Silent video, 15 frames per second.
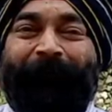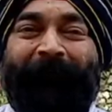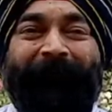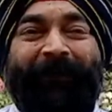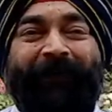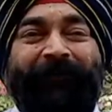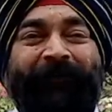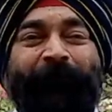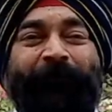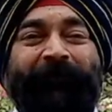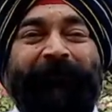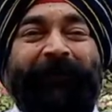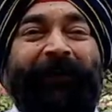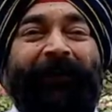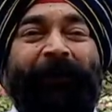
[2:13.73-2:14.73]
But then she
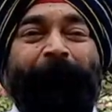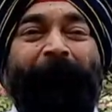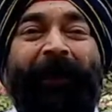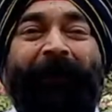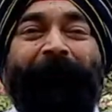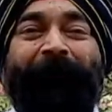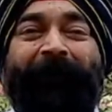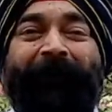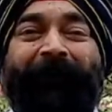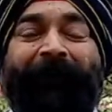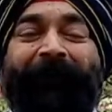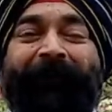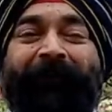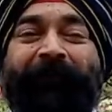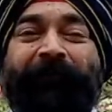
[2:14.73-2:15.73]
was taken aback
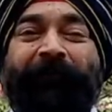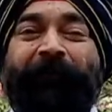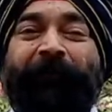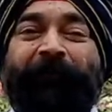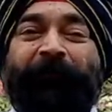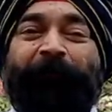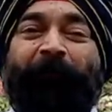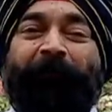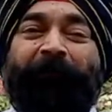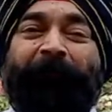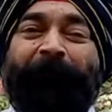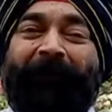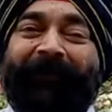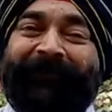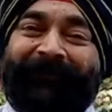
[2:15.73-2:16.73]
when the tree
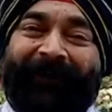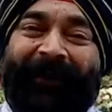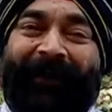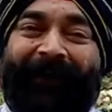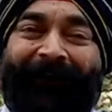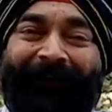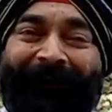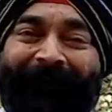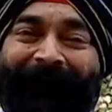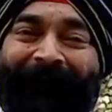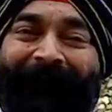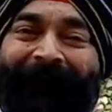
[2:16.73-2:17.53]
responded by saying